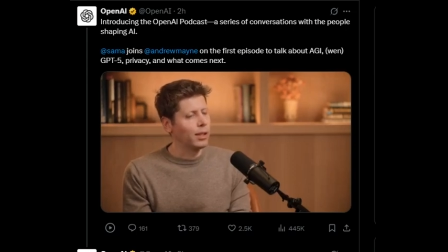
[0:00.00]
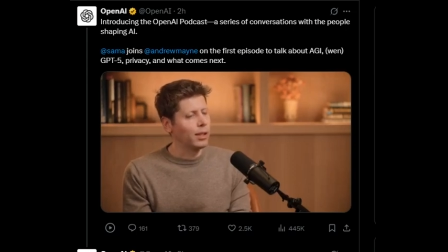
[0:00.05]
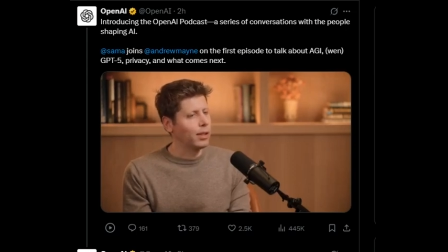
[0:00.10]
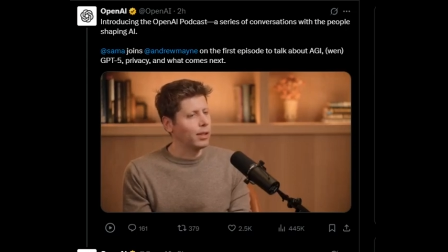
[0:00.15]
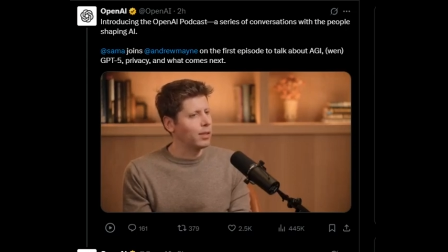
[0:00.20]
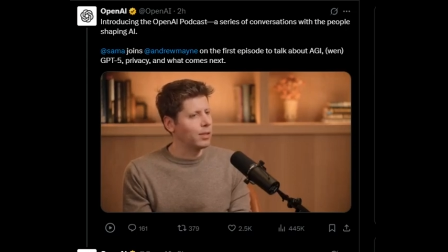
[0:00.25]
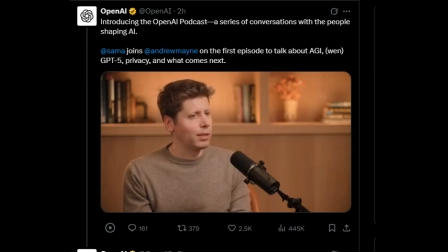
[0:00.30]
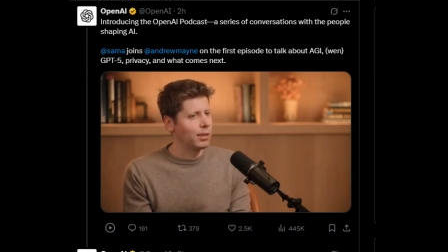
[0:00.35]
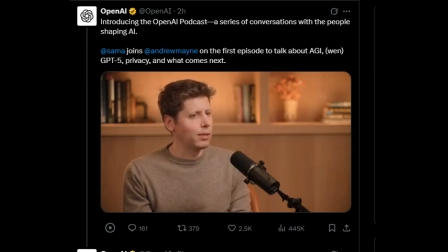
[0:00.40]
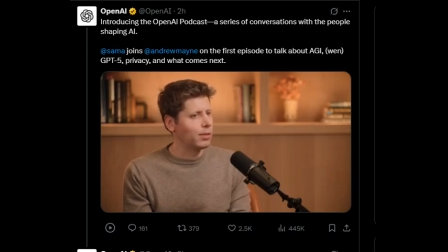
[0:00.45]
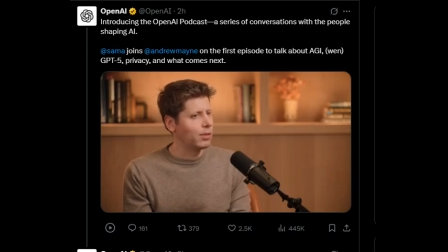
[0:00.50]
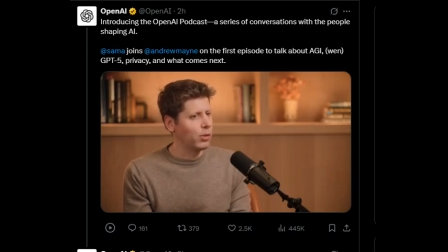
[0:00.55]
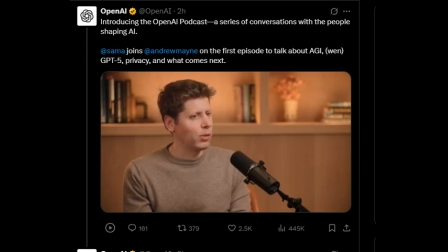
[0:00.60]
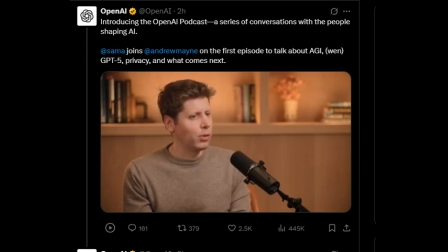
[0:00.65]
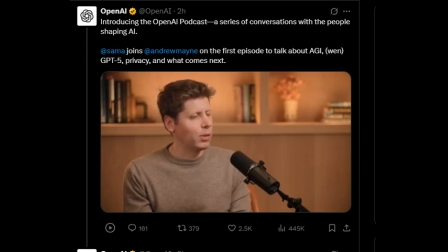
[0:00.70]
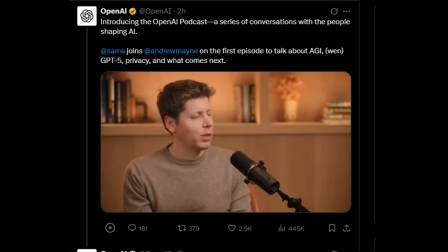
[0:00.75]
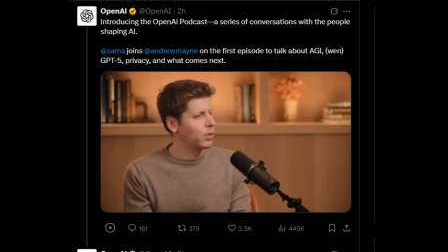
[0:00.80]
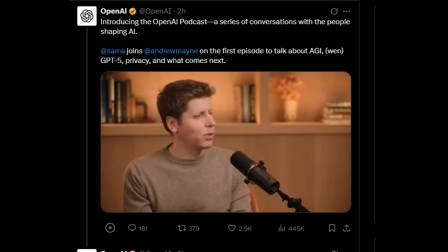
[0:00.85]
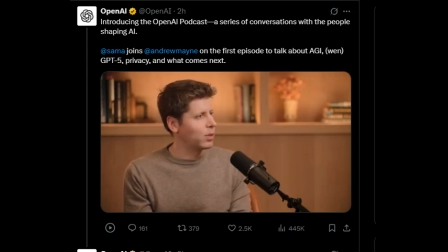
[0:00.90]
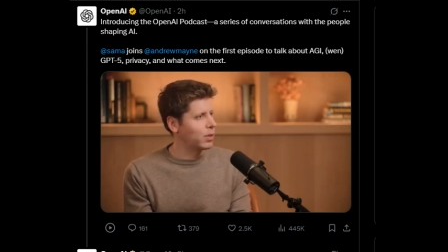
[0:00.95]
You
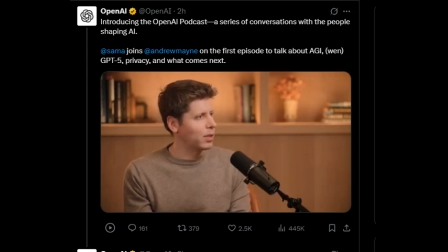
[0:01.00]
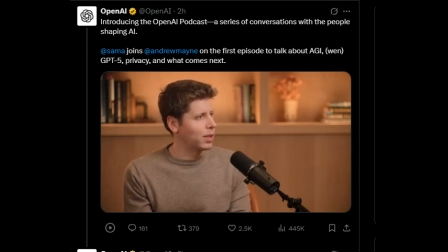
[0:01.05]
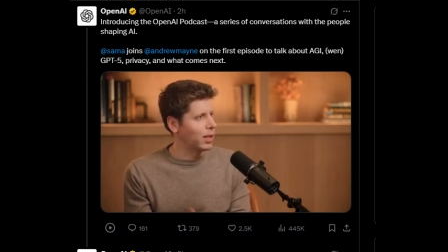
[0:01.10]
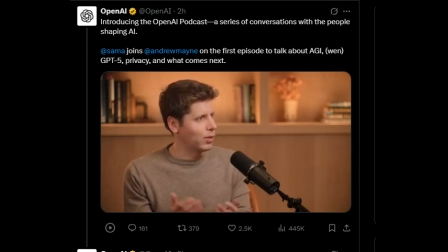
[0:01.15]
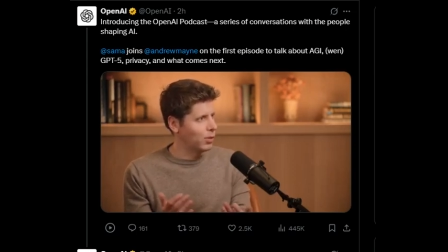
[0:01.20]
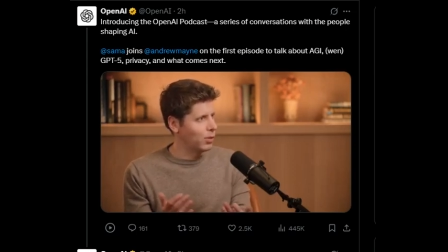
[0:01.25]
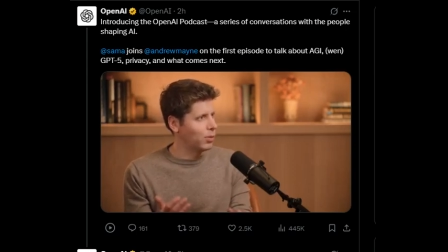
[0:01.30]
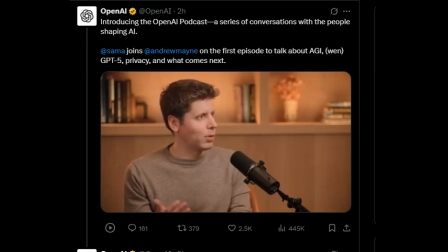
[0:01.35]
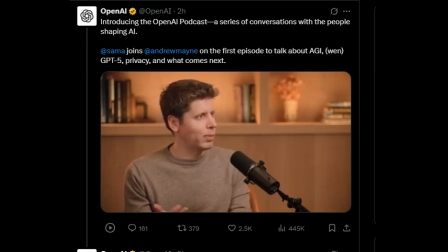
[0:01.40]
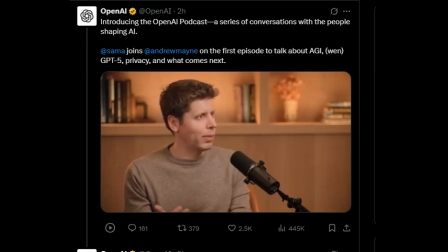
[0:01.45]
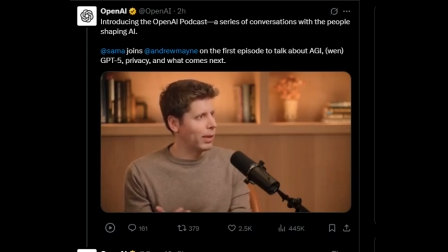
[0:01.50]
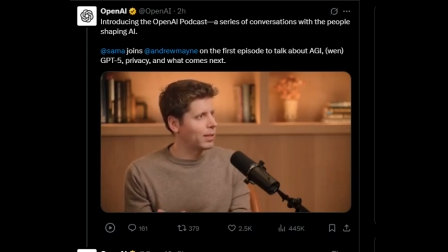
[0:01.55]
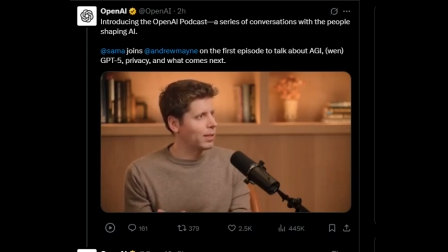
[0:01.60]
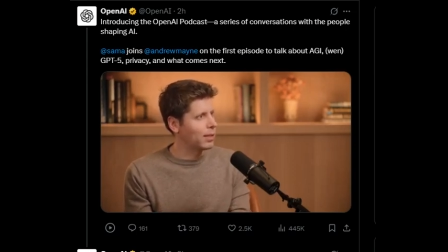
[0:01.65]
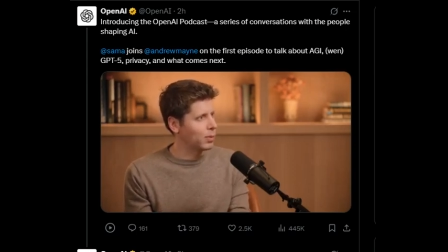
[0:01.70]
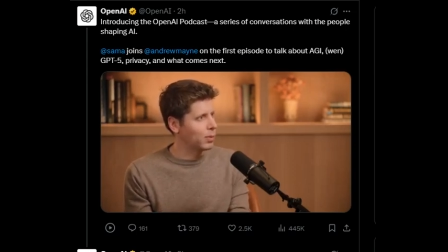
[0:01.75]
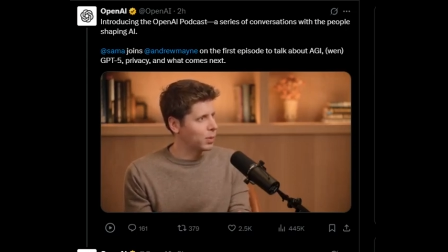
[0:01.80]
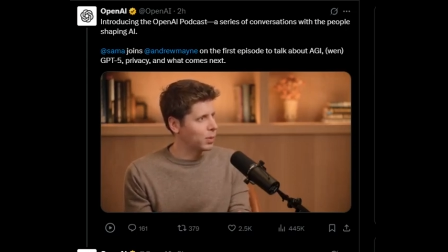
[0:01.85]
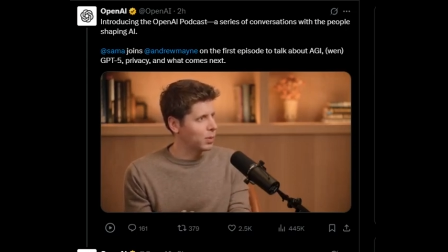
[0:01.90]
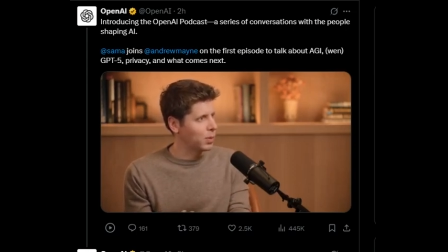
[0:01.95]
show a user, say, two
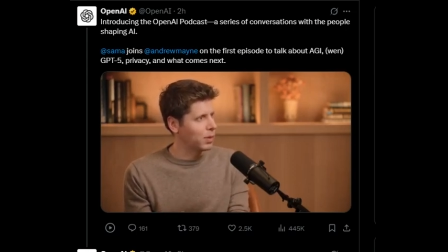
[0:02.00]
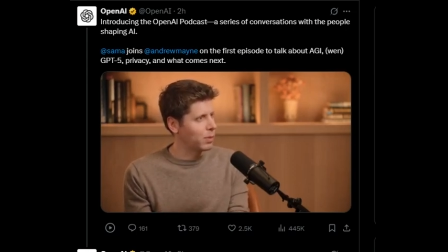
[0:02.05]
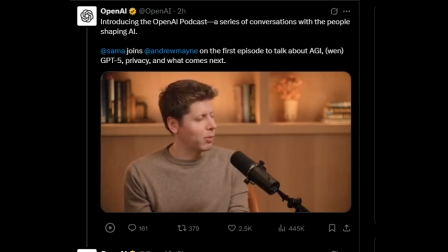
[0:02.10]
responses, which